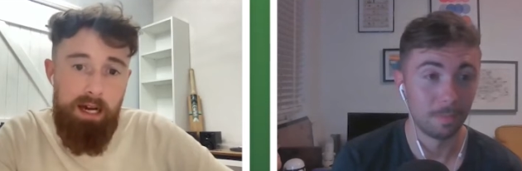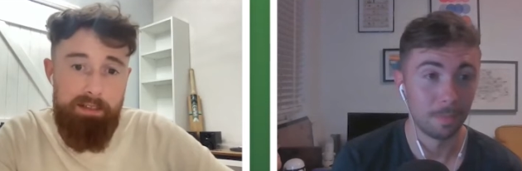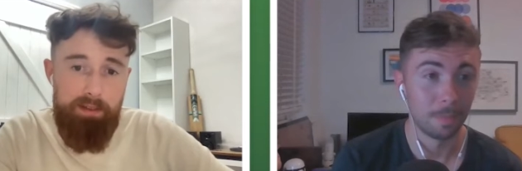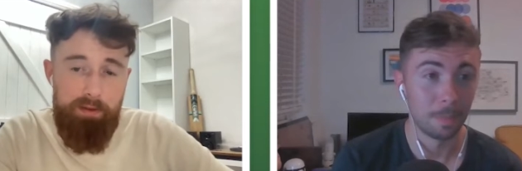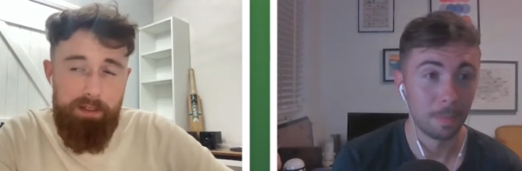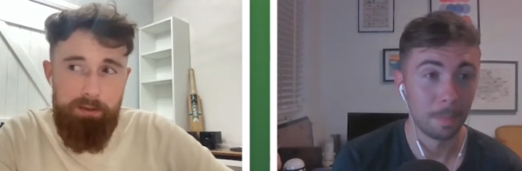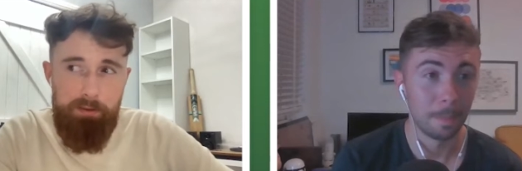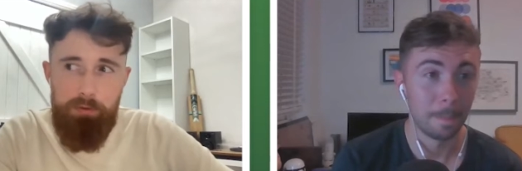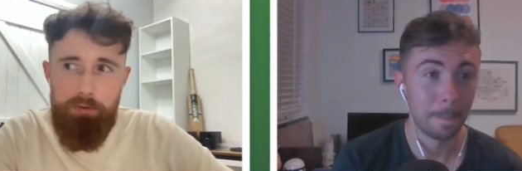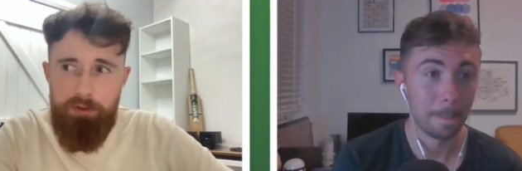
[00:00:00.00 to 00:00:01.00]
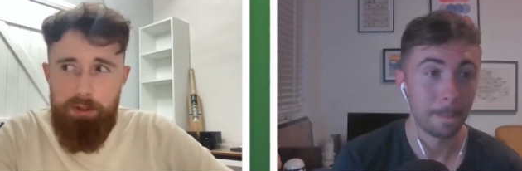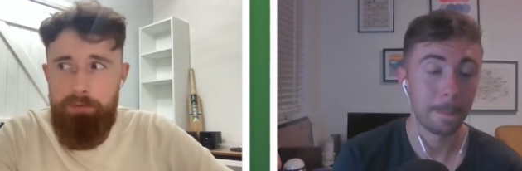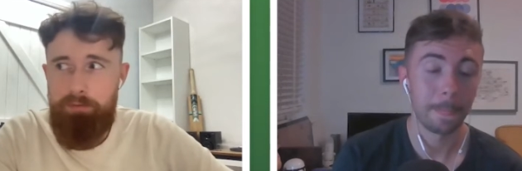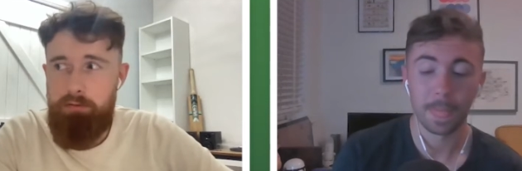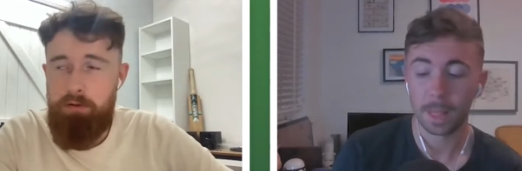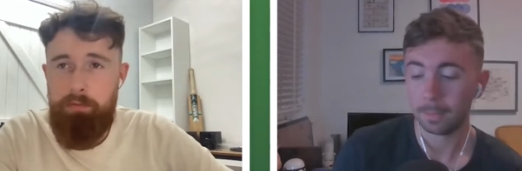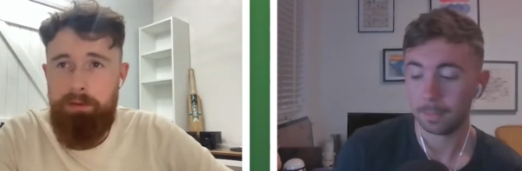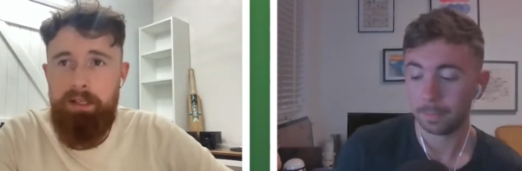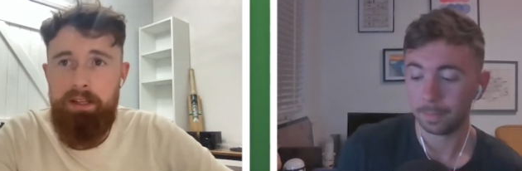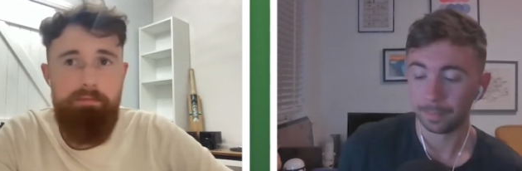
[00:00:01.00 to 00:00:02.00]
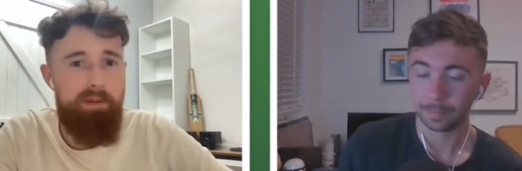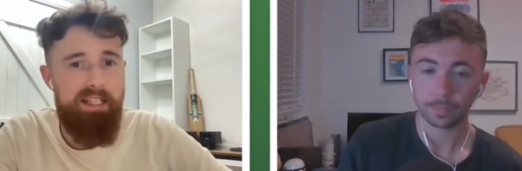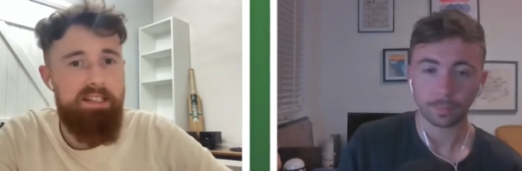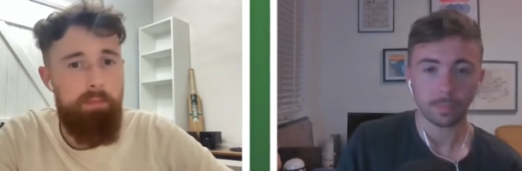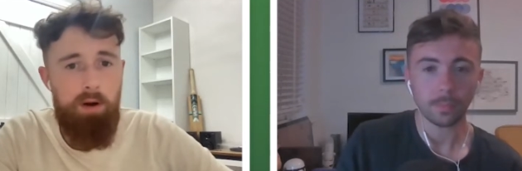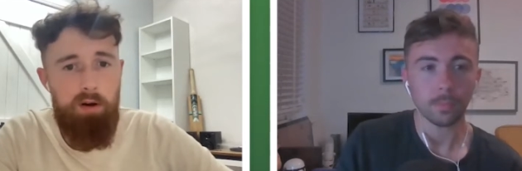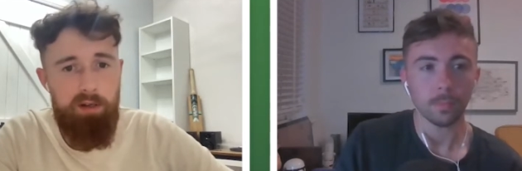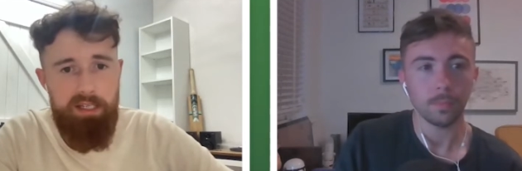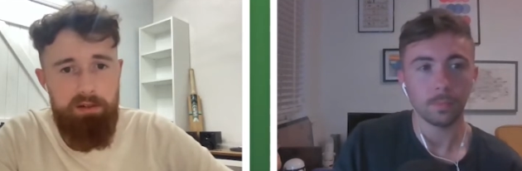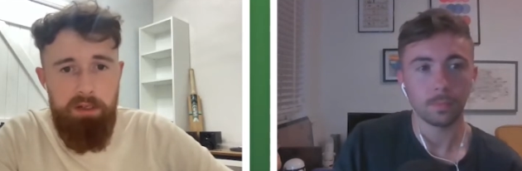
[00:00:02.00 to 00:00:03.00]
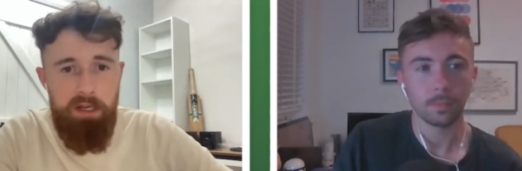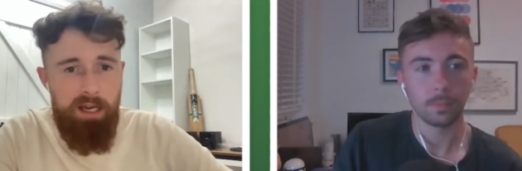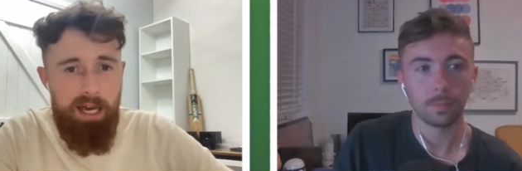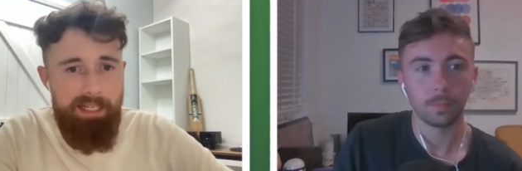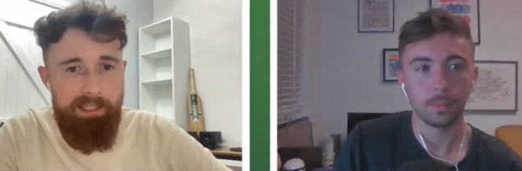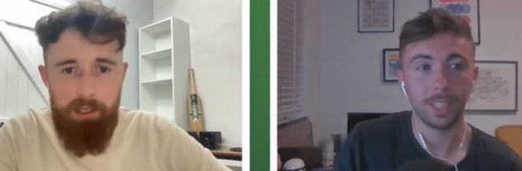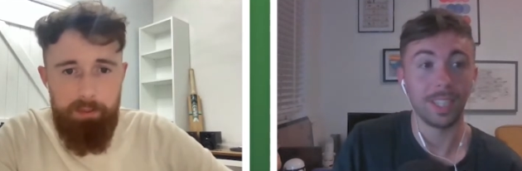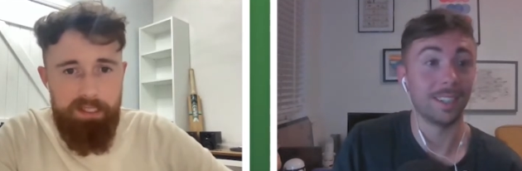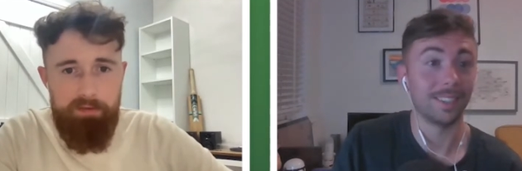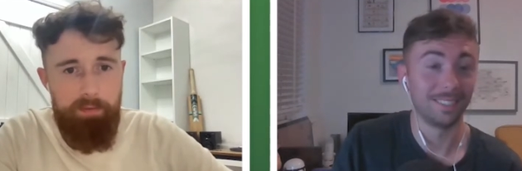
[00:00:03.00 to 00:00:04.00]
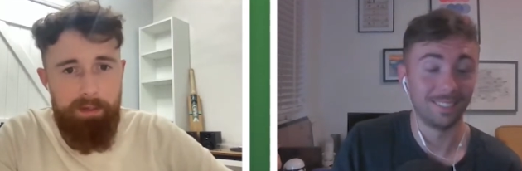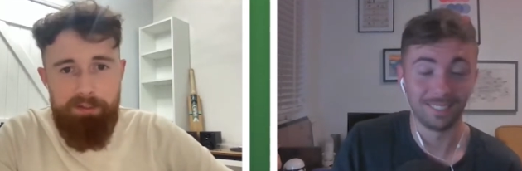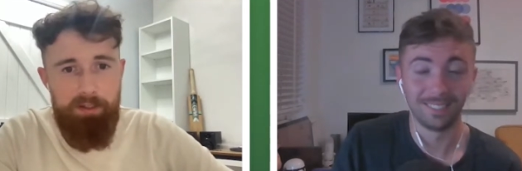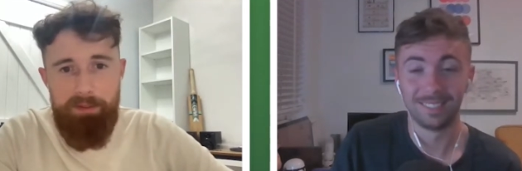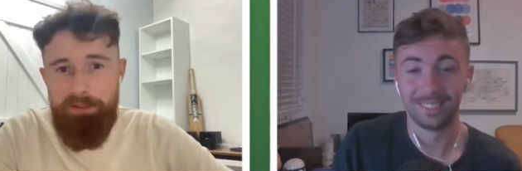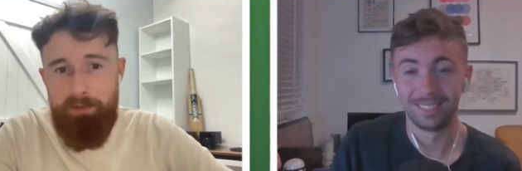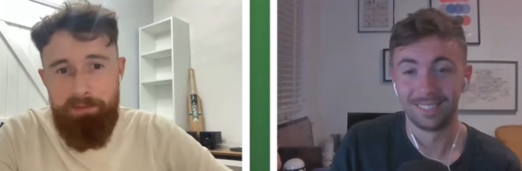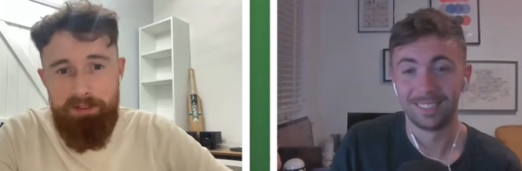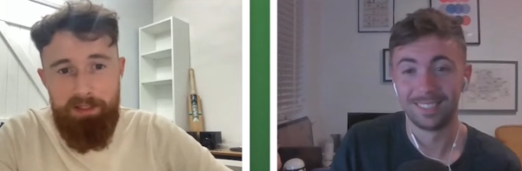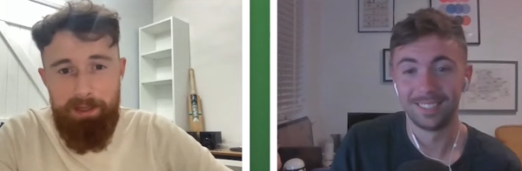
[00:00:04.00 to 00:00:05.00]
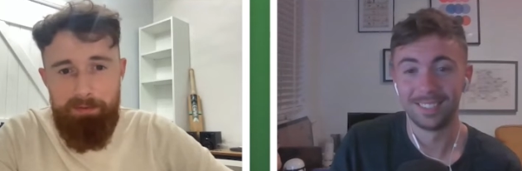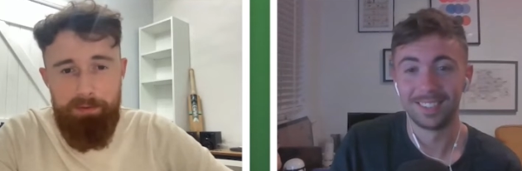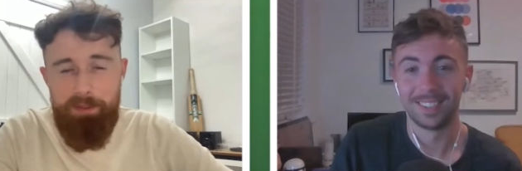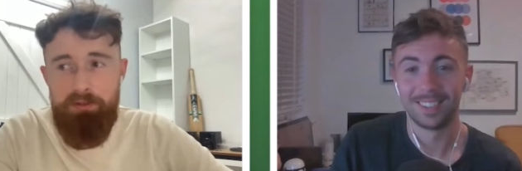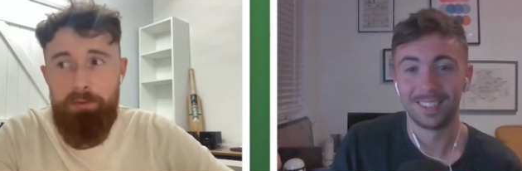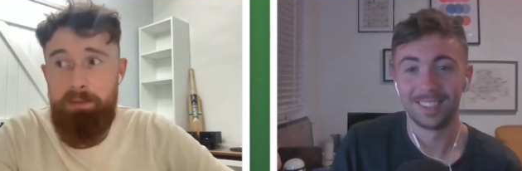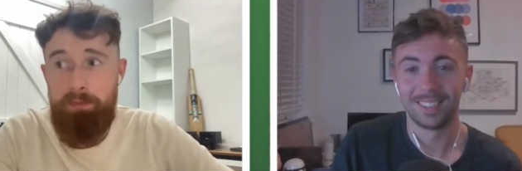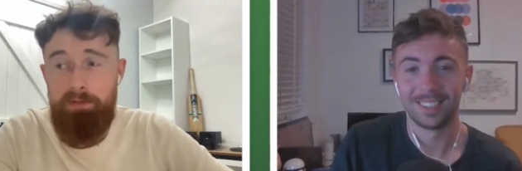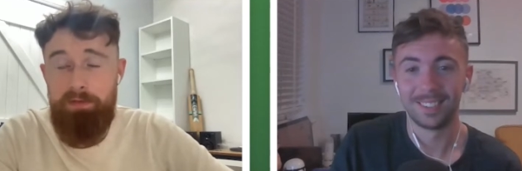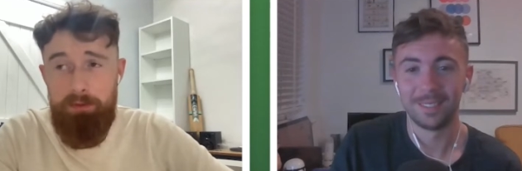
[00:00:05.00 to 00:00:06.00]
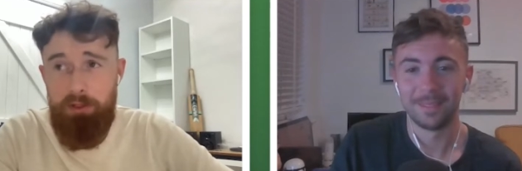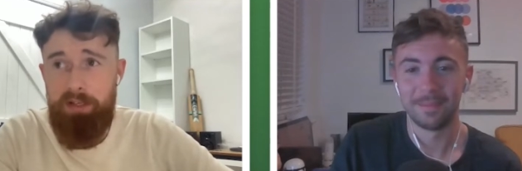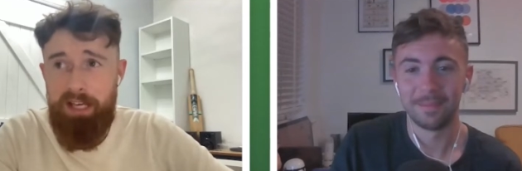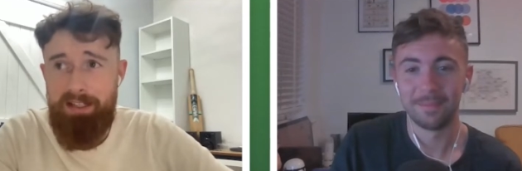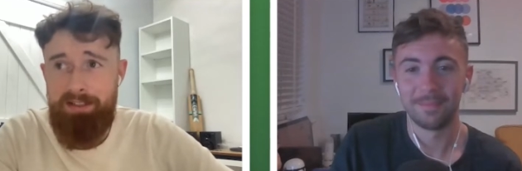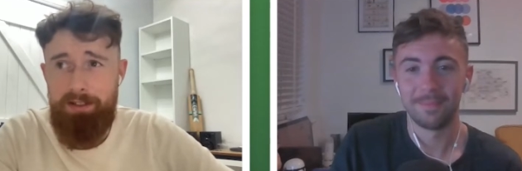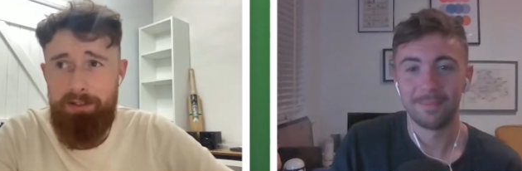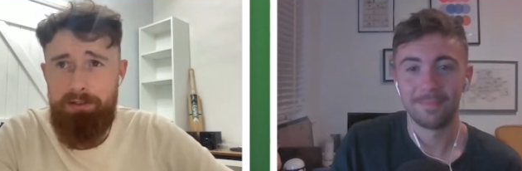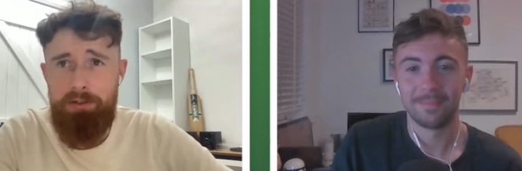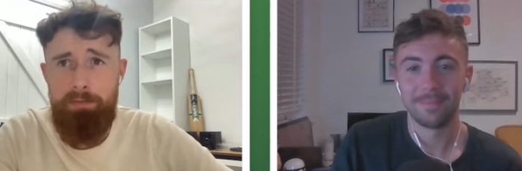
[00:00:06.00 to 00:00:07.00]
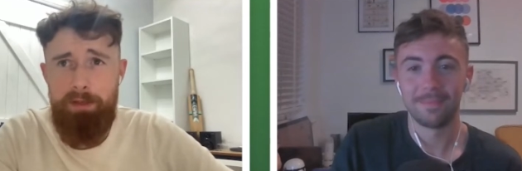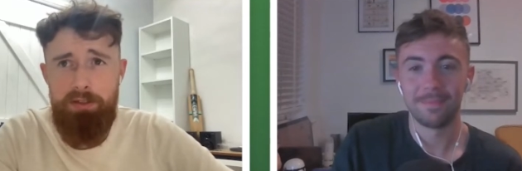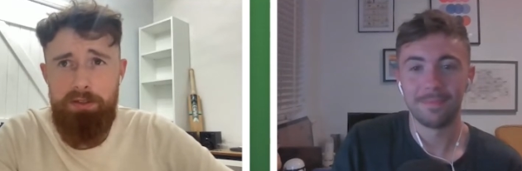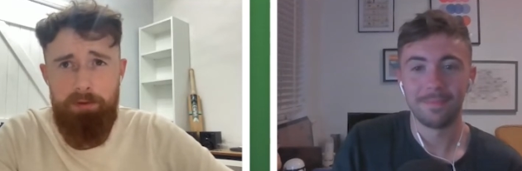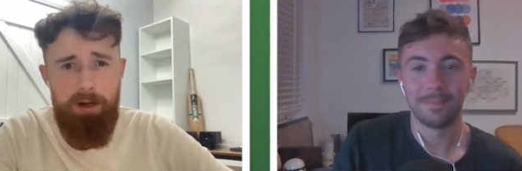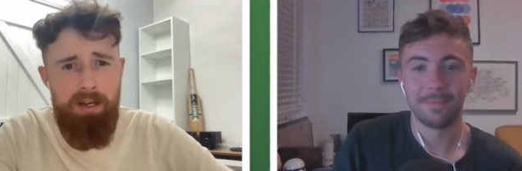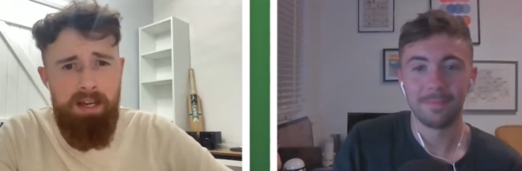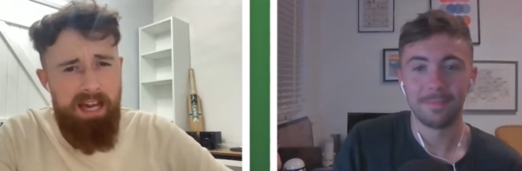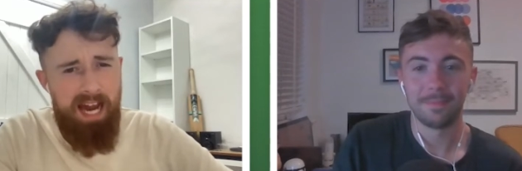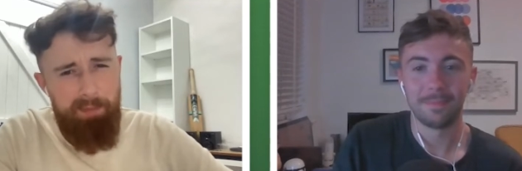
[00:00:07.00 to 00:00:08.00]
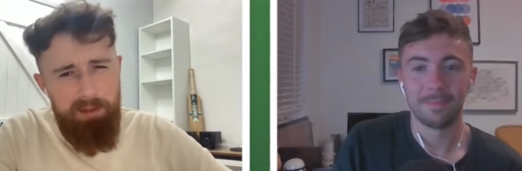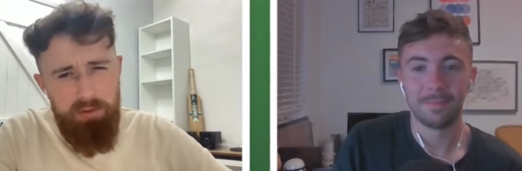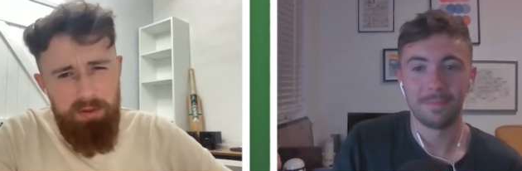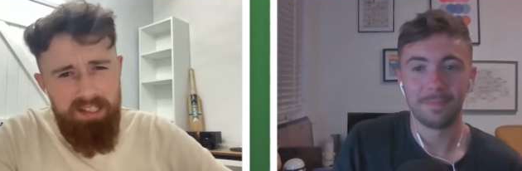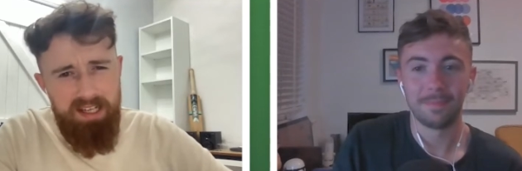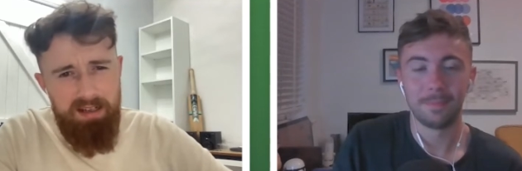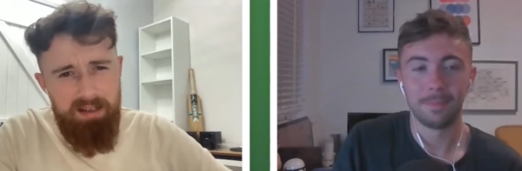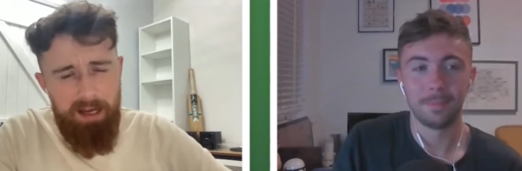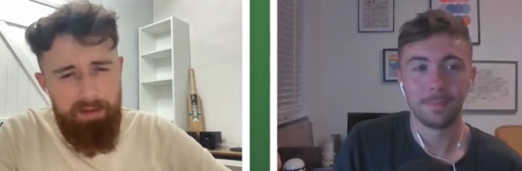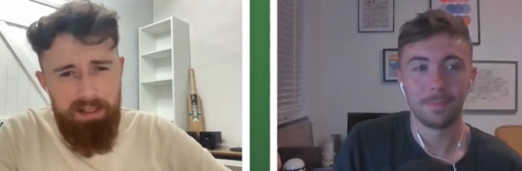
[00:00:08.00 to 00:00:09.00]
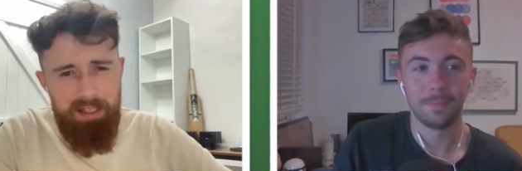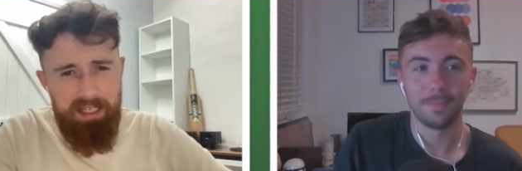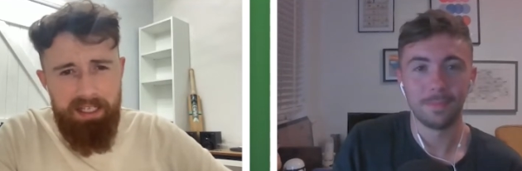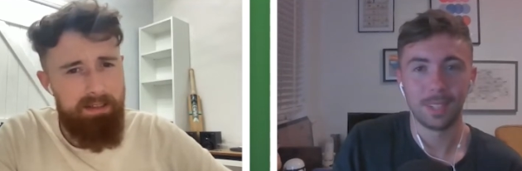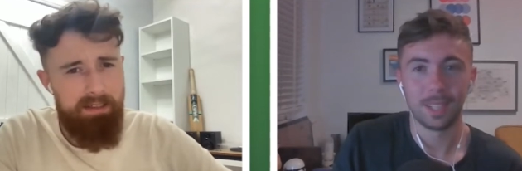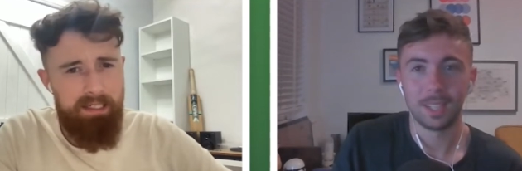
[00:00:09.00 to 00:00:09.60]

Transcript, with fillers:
Speaker 1: and I think also probably the biggest bargain any club yeah. has ever picked up at championship level because when he moved from Doncaster to Middlesbrough, how much was it? I think I,